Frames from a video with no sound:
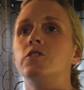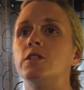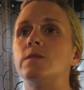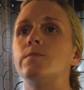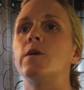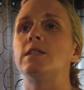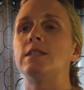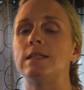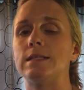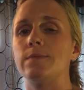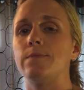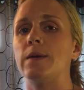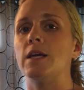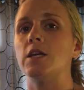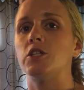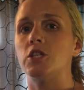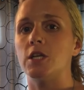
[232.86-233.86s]

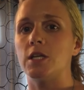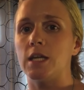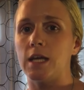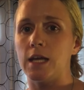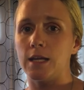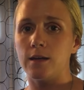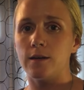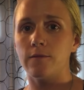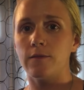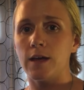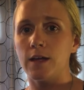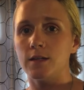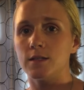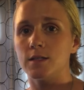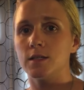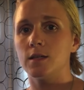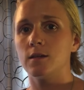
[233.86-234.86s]
participation in an
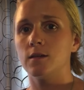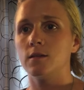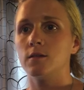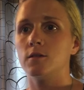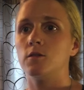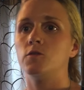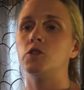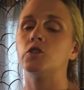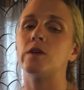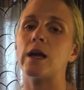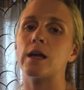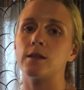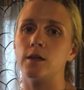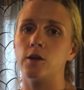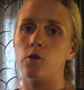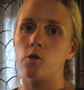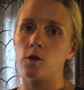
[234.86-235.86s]
event
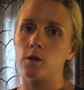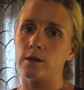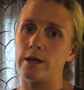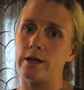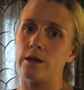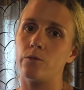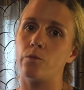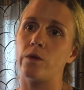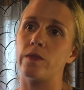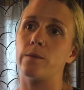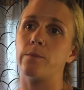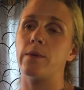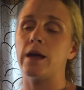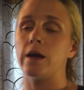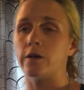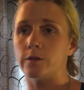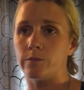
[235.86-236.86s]
directly correlated with the
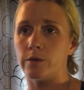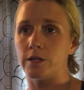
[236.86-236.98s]
parent